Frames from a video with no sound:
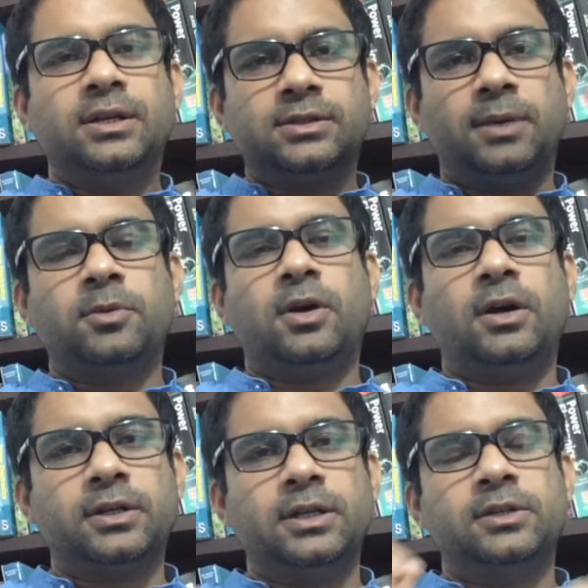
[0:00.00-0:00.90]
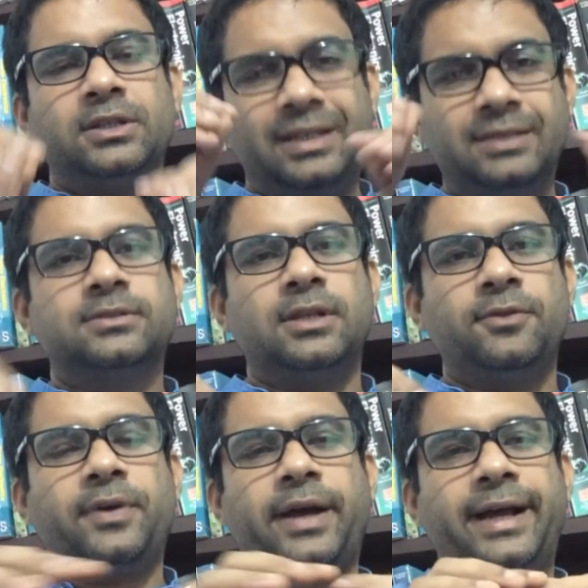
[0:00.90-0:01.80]
some content
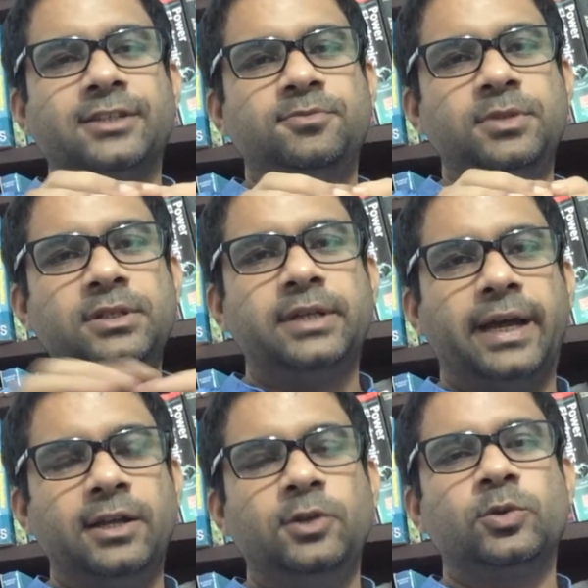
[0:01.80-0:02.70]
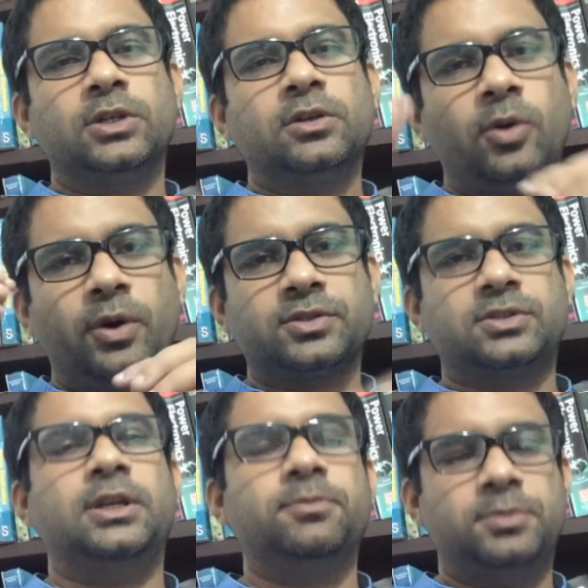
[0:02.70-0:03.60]
itself has been diluted or
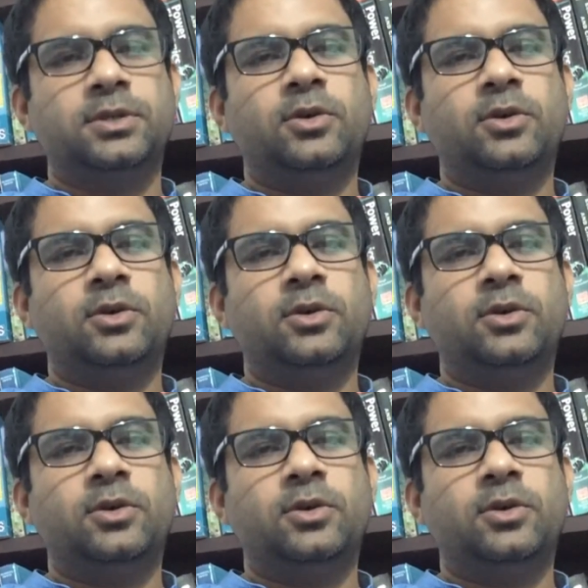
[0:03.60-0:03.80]
skipped